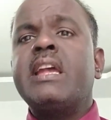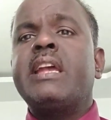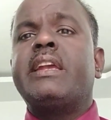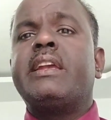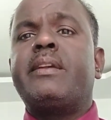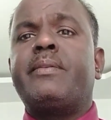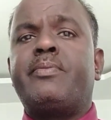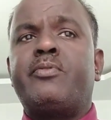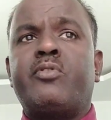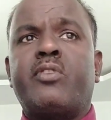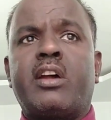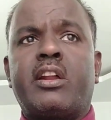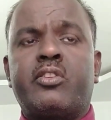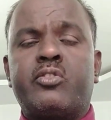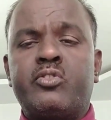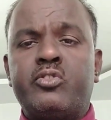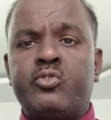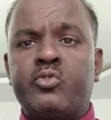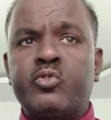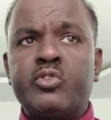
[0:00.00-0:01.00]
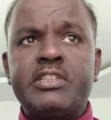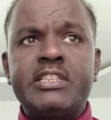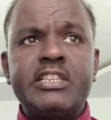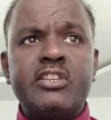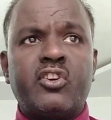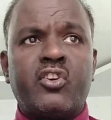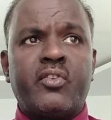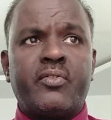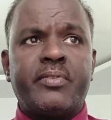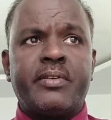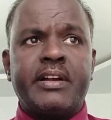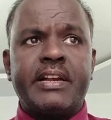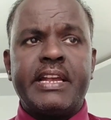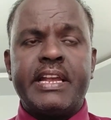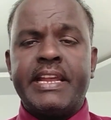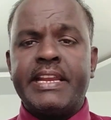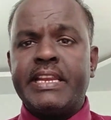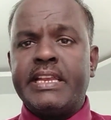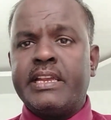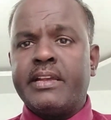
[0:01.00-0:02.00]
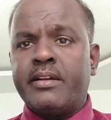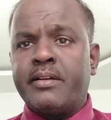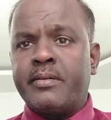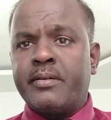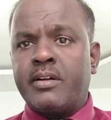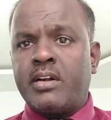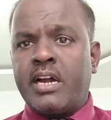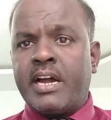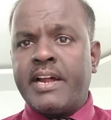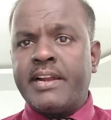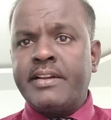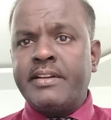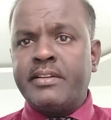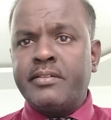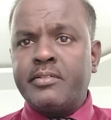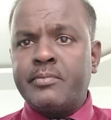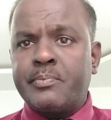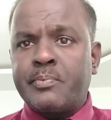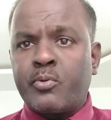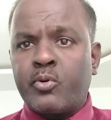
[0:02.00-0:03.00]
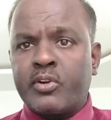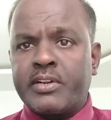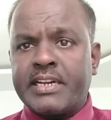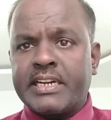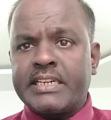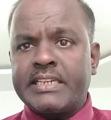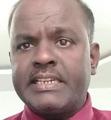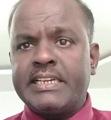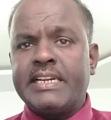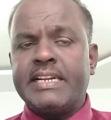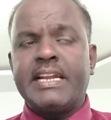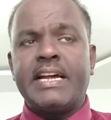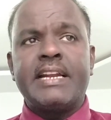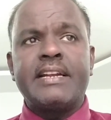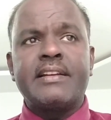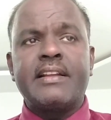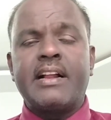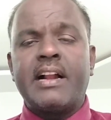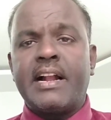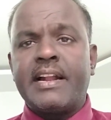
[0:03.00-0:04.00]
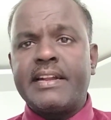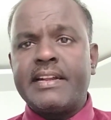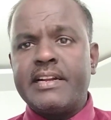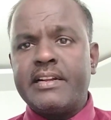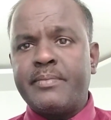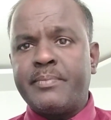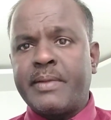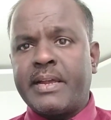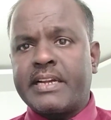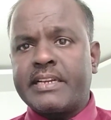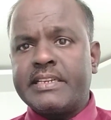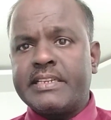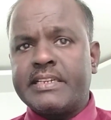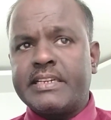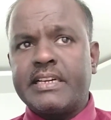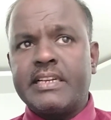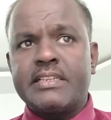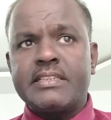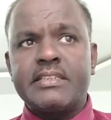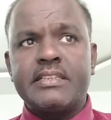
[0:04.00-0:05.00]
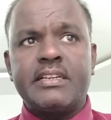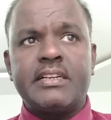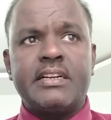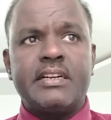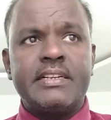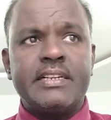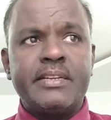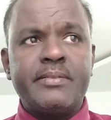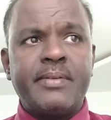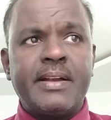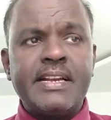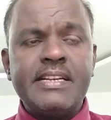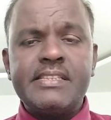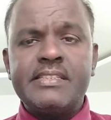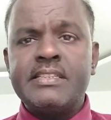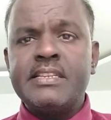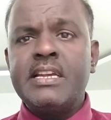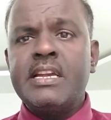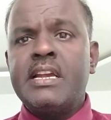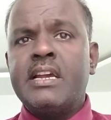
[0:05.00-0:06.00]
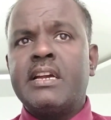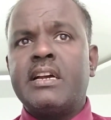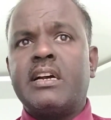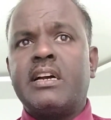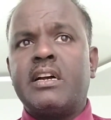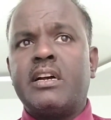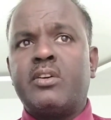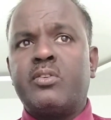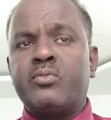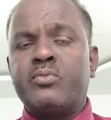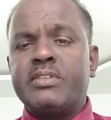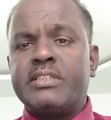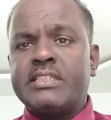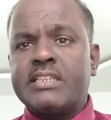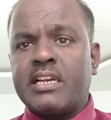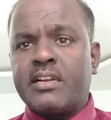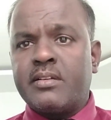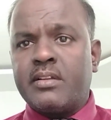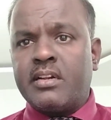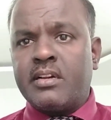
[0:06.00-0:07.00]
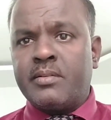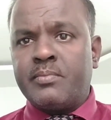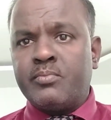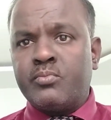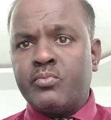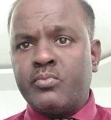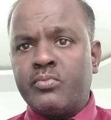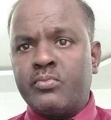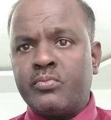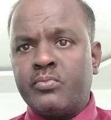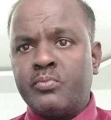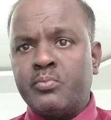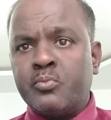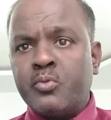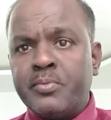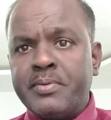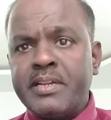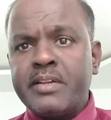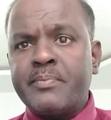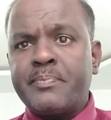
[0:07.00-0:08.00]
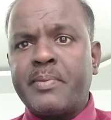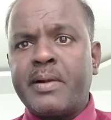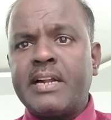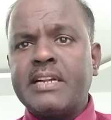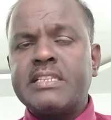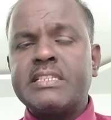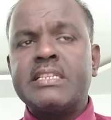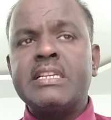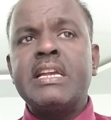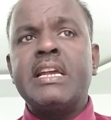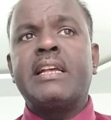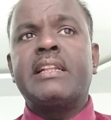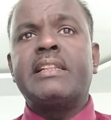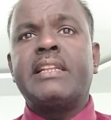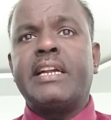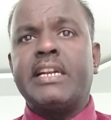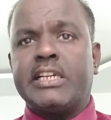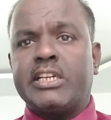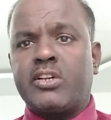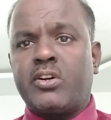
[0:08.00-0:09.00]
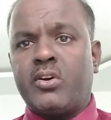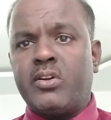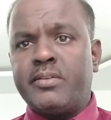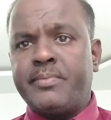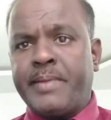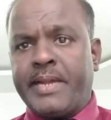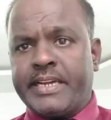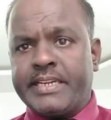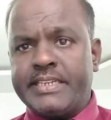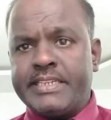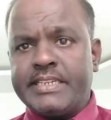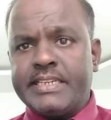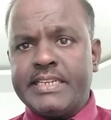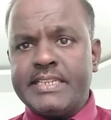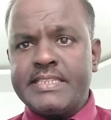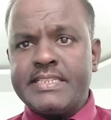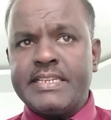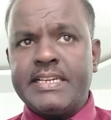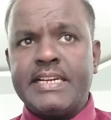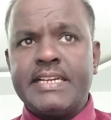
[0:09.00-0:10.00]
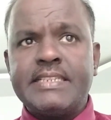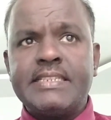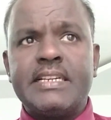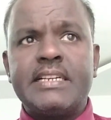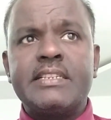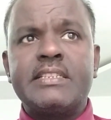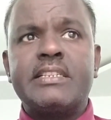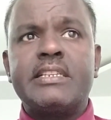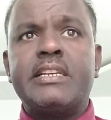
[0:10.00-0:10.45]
If you are using of any unprotected, unguarded mechanical device which are moving parts, that called mechanical hazards.